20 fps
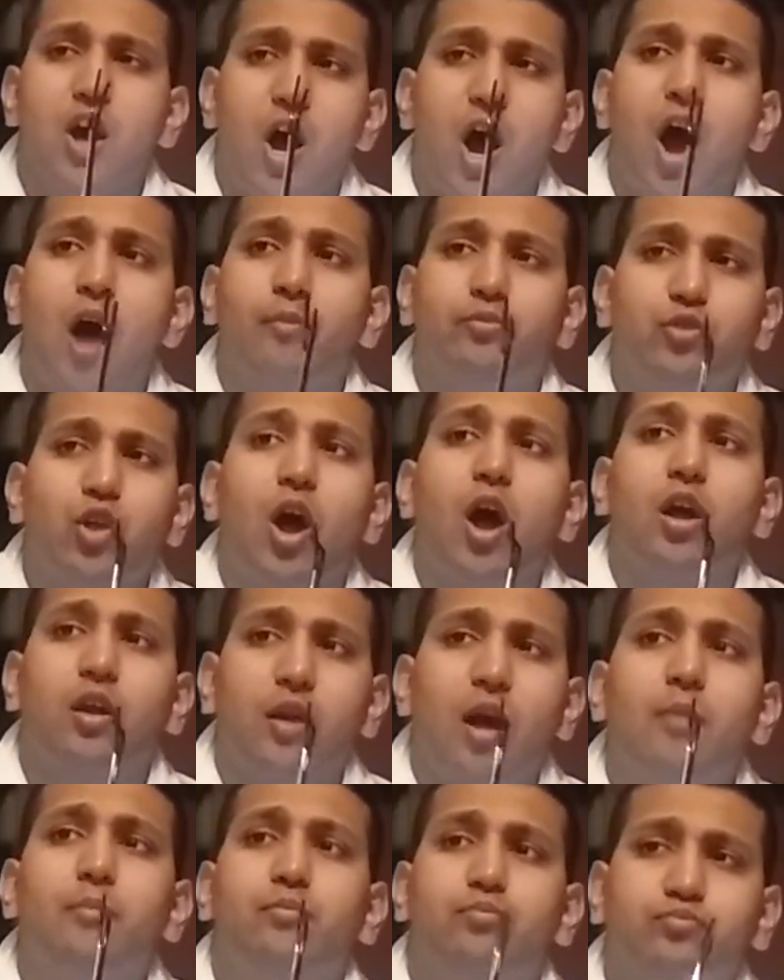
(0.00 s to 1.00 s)
I'm
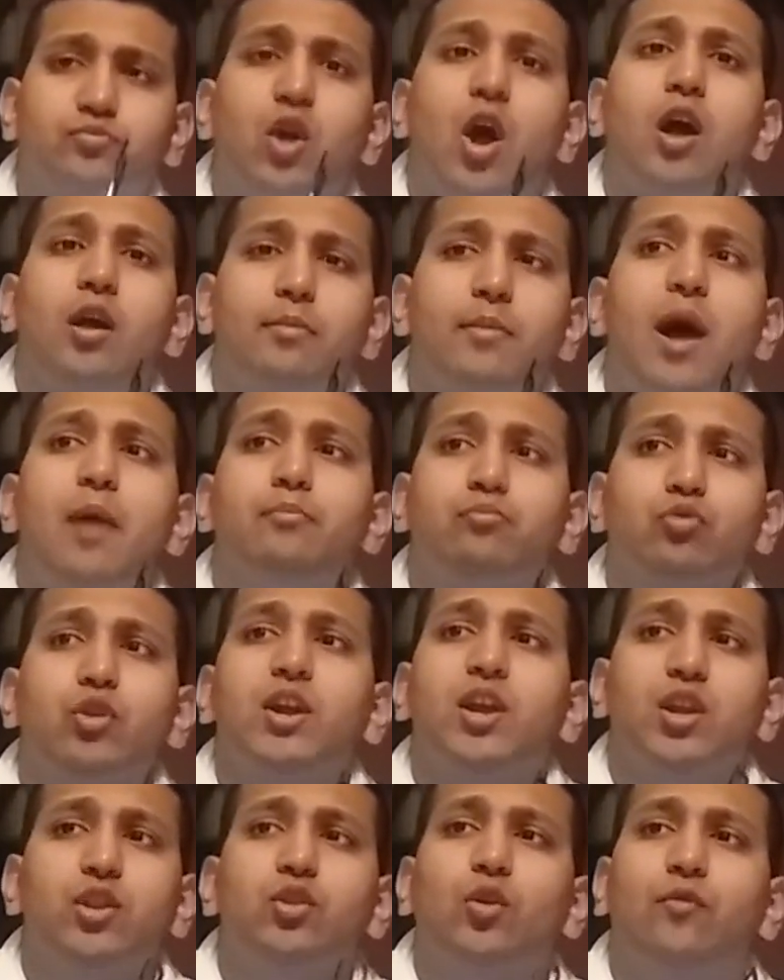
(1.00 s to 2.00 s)

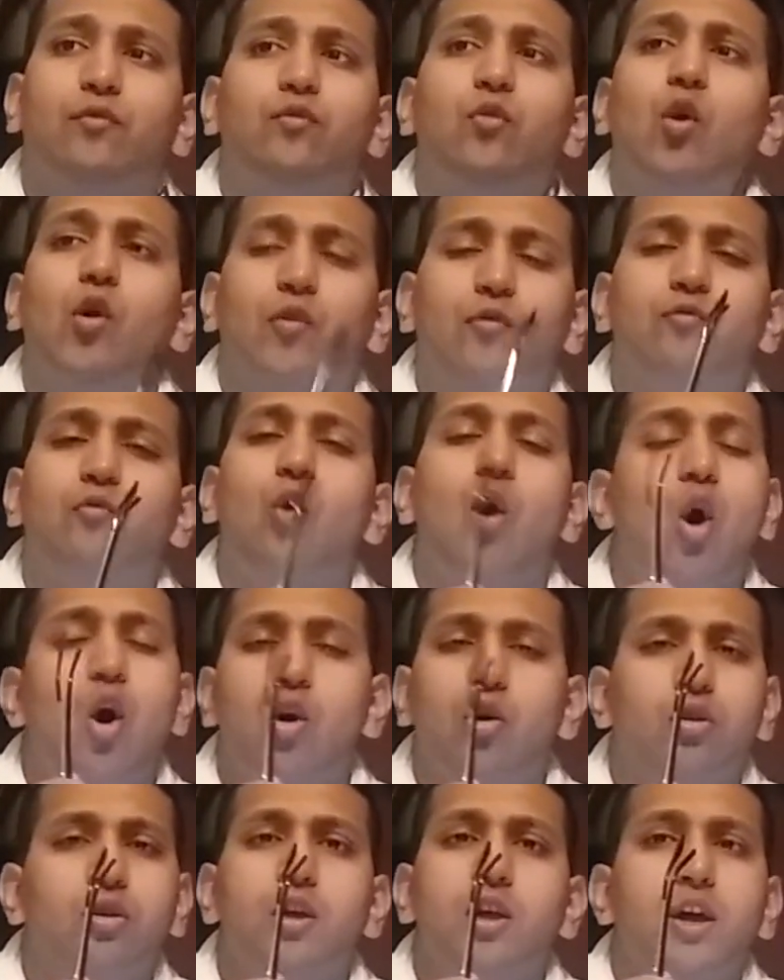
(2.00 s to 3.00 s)
breaking the fourth
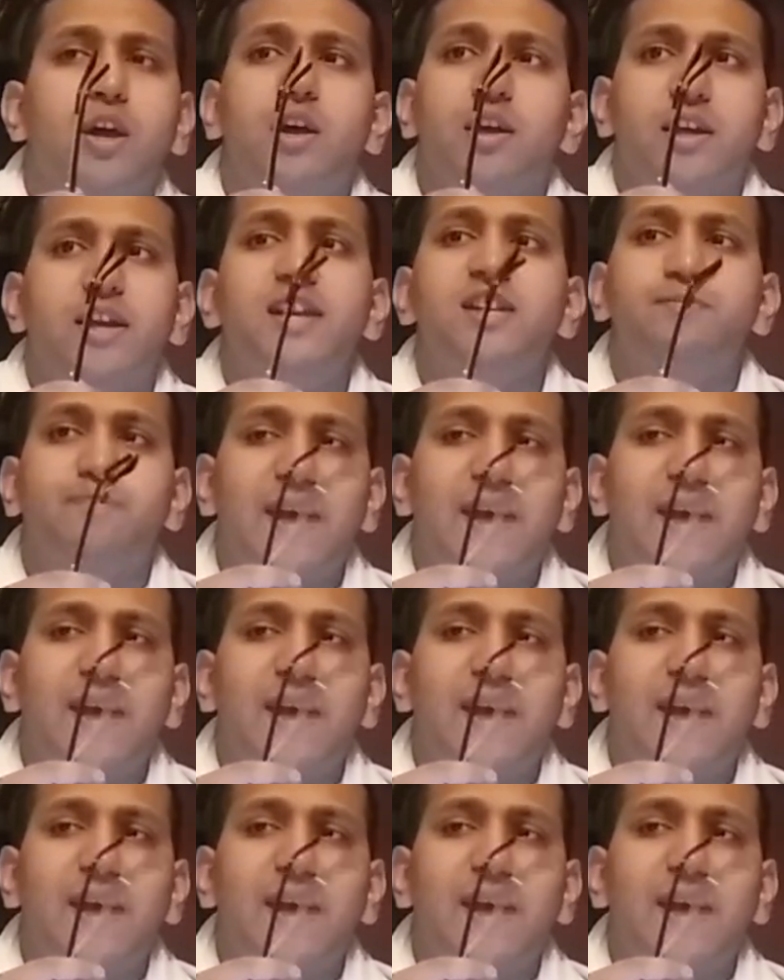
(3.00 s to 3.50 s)
wall. He's